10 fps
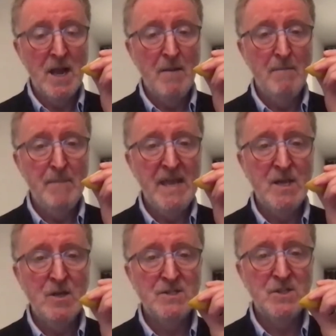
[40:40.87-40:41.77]

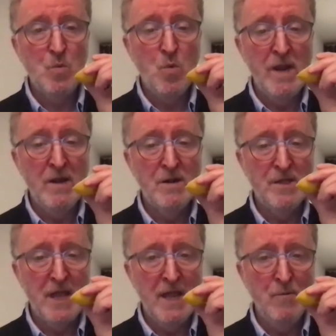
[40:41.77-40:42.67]
Because the weird
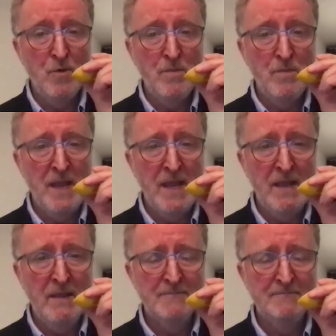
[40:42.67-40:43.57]
thing would
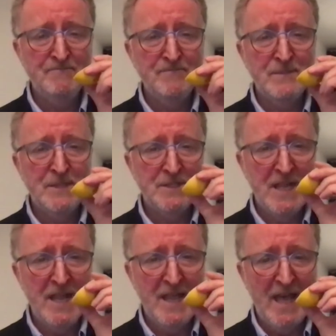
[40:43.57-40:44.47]
be to
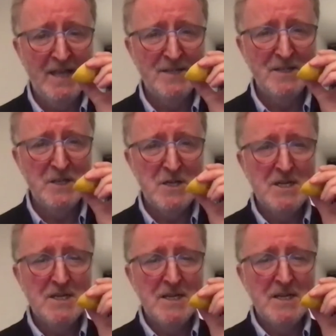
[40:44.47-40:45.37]
say that
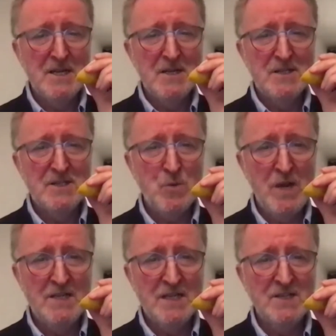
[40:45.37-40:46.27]

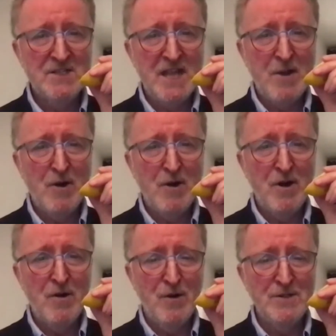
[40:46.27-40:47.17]
sweet and sour are
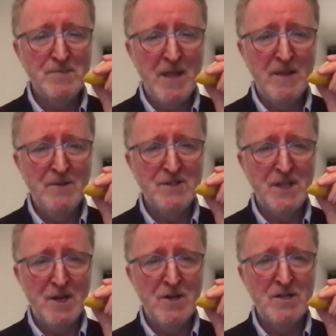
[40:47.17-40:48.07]
not smells,
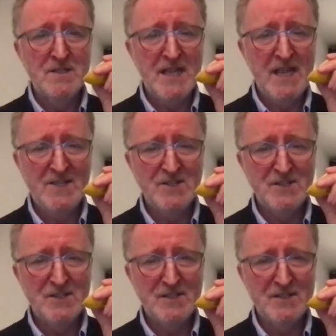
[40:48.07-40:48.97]
they're
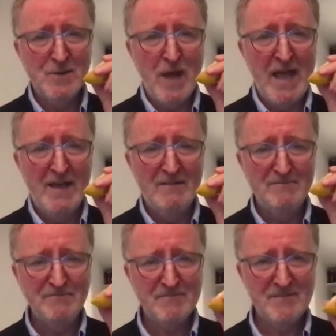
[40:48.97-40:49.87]
tastes. So Anne,
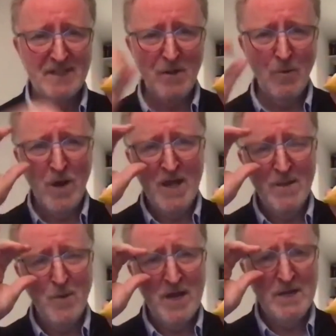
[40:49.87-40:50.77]

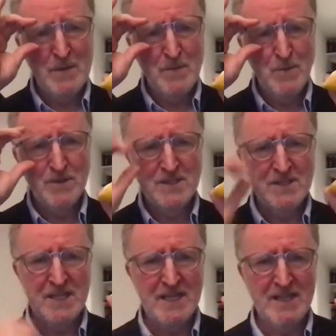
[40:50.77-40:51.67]
why do people want to
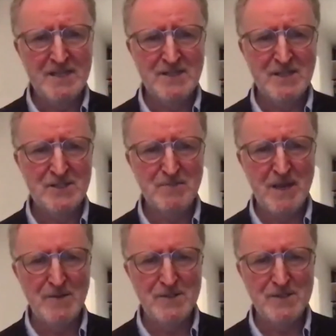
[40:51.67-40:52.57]
say this
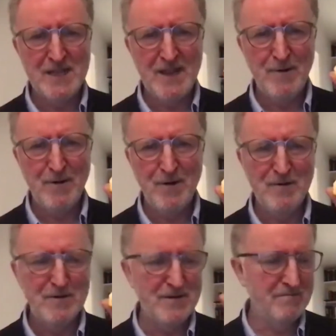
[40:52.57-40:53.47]
smells sour
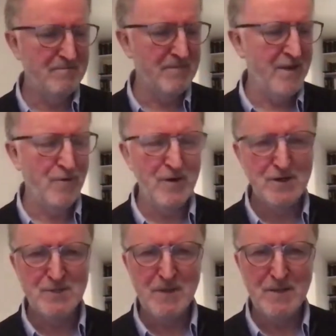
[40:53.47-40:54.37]
and an
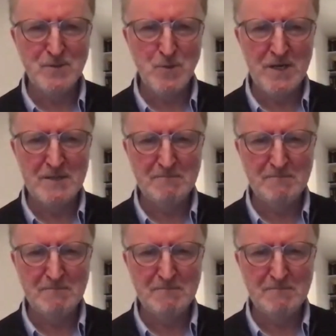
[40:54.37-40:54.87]
orange smells sweet?